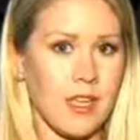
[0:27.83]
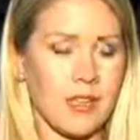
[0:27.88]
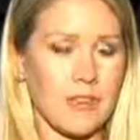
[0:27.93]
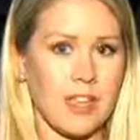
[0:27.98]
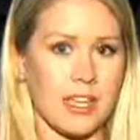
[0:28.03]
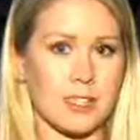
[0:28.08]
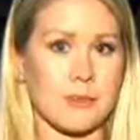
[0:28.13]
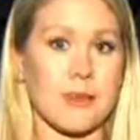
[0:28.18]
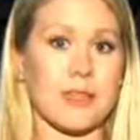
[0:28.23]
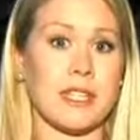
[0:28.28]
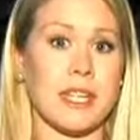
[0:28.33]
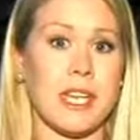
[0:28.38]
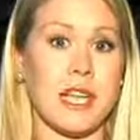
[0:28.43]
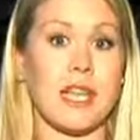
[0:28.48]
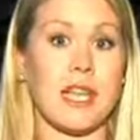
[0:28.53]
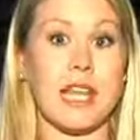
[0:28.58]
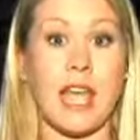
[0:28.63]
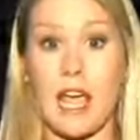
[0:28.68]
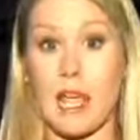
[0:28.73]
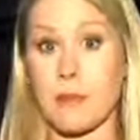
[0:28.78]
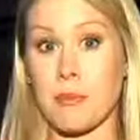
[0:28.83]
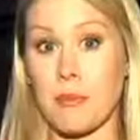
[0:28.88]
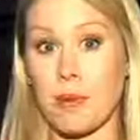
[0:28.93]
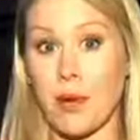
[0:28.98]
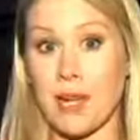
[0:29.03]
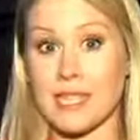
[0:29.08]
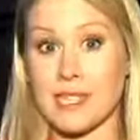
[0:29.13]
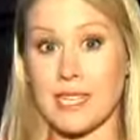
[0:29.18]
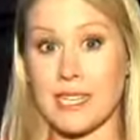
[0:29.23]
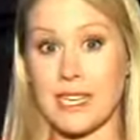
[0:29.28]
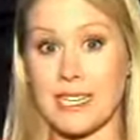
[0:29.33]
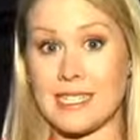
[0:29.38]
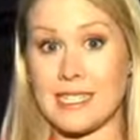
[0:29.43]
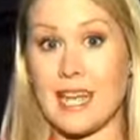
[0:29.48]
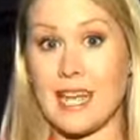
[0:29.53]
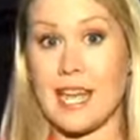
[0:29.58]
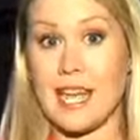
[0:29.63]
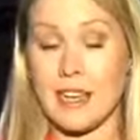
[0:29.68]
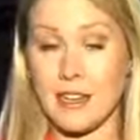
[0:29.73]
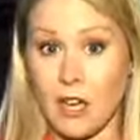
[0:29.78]
That's right, the NEA president
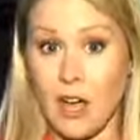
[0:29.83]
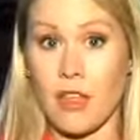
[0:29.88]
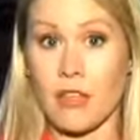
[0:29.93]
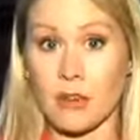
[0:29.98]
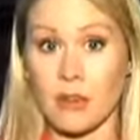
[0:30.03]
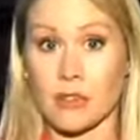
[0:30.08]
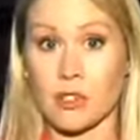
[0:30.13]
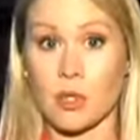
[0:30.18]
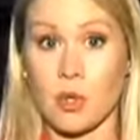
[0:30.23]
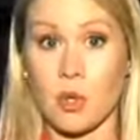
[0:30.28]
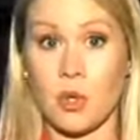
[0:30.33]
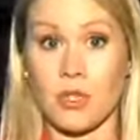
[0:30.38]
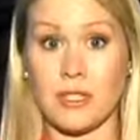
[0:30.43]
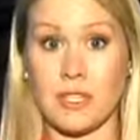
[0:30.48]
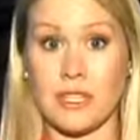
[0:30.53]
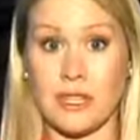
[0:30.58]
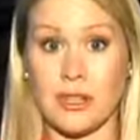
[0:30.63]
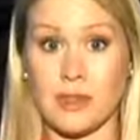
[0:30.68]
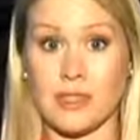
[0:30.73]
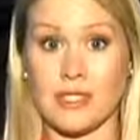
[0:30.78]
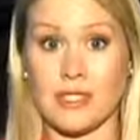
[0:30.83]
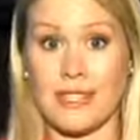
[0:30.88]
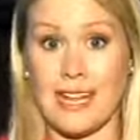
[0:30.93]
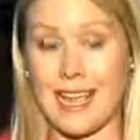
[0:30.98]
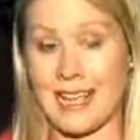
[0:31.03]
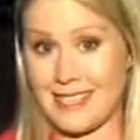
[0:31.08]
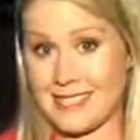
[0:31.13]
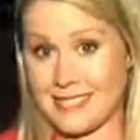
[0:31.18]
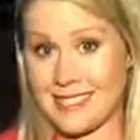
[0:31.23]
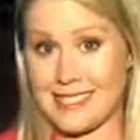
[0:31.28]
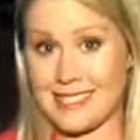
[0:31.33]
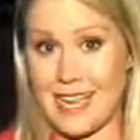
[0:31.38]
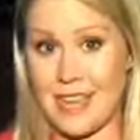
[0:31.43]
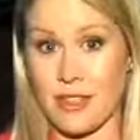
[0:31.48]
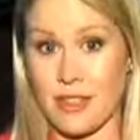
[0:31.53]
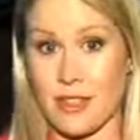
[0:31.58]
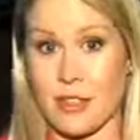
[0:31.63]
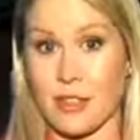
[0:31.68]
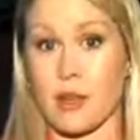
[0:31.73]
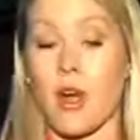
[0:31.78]
and other school leaders saying today
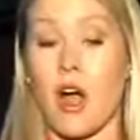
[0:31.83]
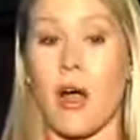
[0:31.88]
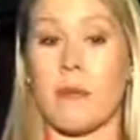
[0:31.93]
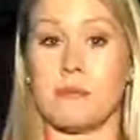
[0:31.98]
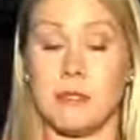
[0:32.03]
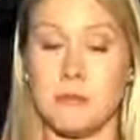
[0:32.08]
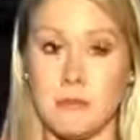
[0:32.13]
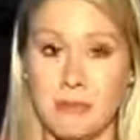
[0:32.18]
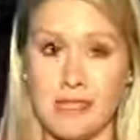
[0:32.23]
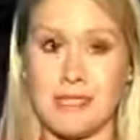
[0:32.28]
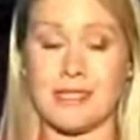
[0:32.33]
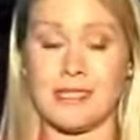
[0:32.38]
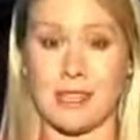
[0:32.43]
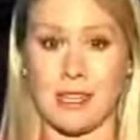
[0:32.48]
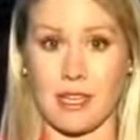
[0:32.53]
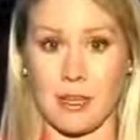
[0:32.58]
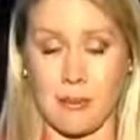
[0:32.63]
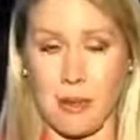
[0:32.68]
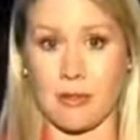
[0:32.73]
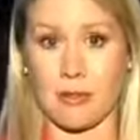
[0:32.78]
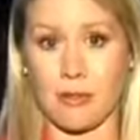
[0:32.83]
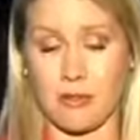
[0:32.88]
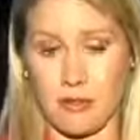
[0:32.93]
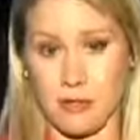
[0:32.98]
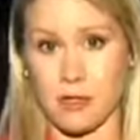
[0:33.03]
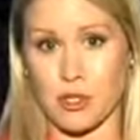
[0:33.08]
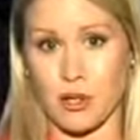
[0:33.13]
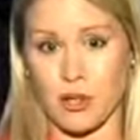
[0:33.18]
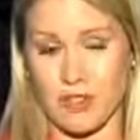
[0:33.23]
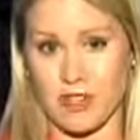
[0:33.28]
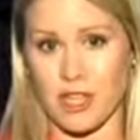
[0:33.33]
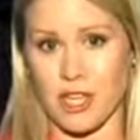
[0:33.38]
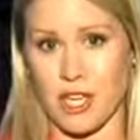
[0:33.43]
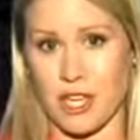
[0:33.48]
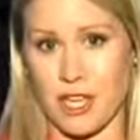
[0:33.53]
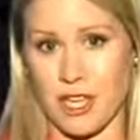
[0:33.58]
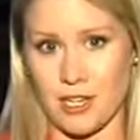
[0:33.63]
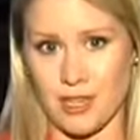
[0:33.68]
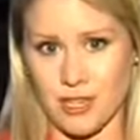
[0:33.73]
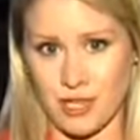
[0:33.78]
that they're optimistic about the future of
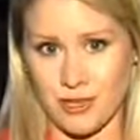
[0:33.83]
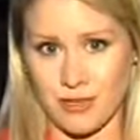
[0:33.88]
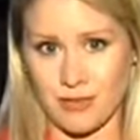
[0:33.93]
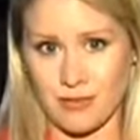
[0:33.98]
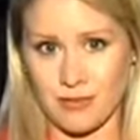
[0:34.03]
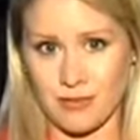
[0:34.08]
education.